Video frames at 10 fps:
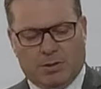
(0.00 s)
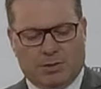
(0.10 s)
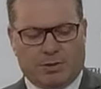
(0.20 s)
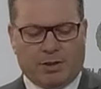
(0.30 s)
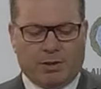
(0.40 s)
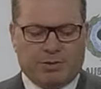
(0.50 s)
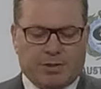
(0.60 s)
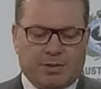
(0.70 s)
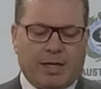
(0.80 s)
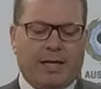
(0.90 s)
So to
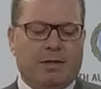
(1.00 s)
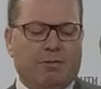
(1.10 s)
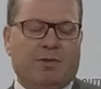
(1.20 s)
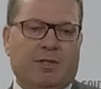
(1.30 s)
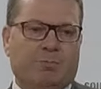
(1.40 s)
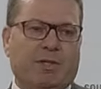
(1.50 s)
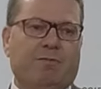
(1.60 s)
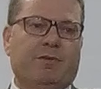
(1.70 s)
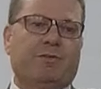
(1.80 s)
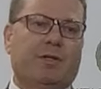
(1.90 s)
date, there's been
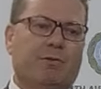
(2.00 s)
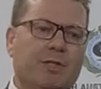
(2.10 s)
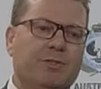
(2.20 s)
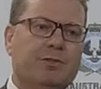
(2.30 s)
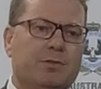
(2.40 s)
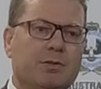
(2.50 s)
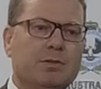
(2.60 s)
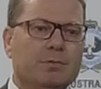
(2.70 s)
15 arrests.